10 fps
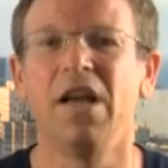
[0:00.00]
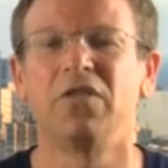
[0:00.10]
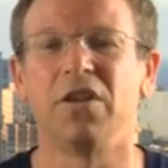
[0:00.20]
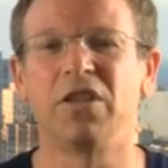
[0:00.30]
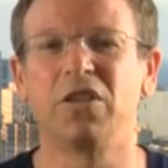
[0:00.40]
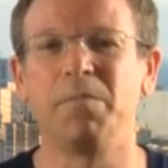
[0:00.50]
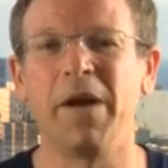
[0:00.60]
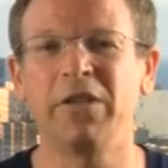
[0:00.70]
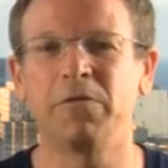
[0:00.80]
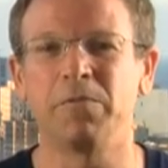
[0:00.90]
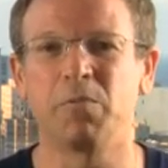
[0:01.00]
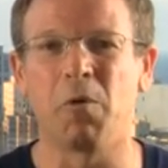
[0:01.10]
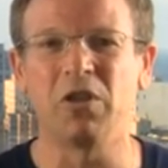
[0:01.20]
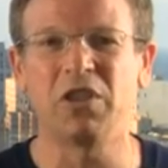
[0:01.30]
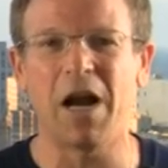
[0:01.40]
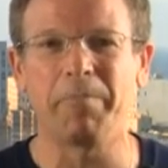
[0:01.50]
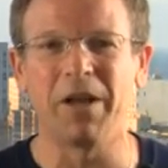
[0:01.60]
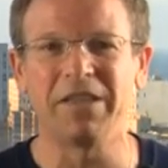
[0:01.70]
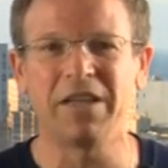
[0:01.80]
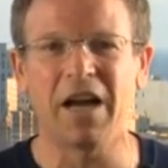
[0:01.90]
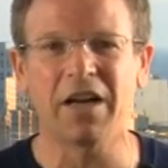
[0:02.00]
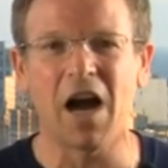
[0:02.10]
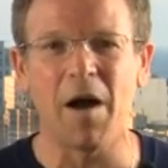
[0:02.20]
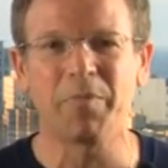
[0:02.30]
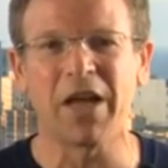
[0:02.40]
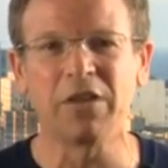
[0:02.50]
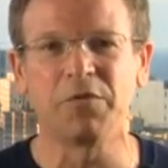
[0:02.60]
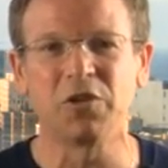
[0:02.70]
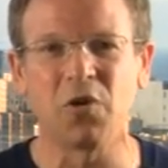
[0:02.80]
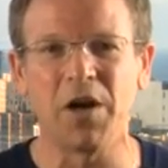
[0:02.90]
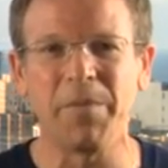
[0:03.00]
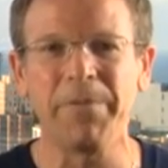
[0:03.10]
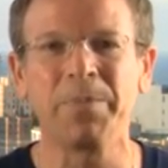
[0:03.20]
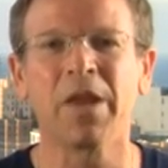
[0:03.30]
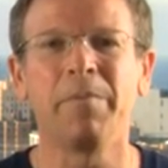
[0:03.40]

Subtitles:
So this is Mitch from SportsChatPlace.com. Thanks for joining me.